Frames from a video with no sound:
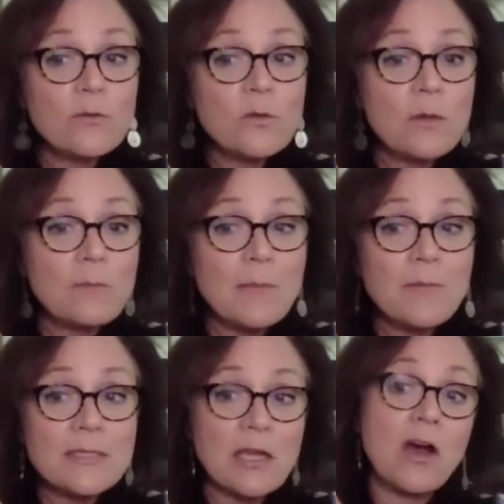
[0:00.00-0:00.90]
of toilet
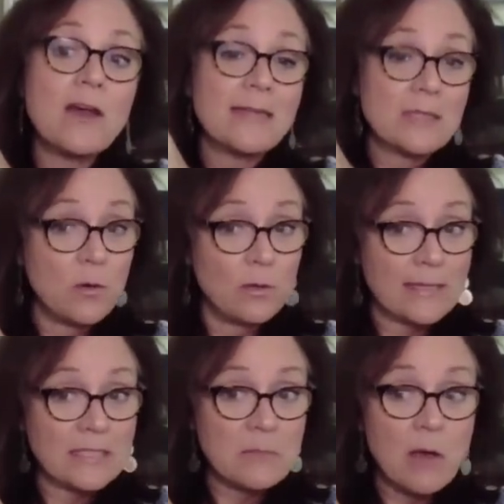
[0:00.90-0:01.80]
paper is gone and it's a whole
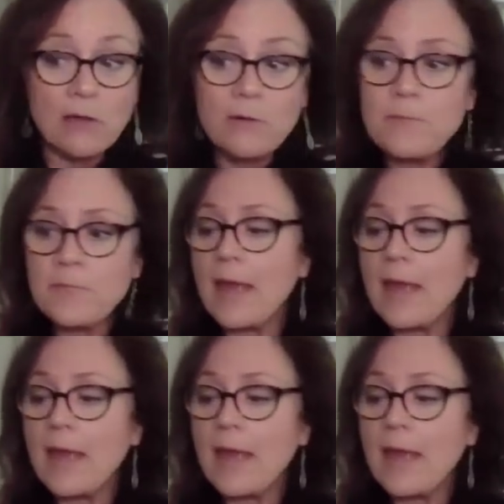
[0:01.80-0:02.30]
lot smaller.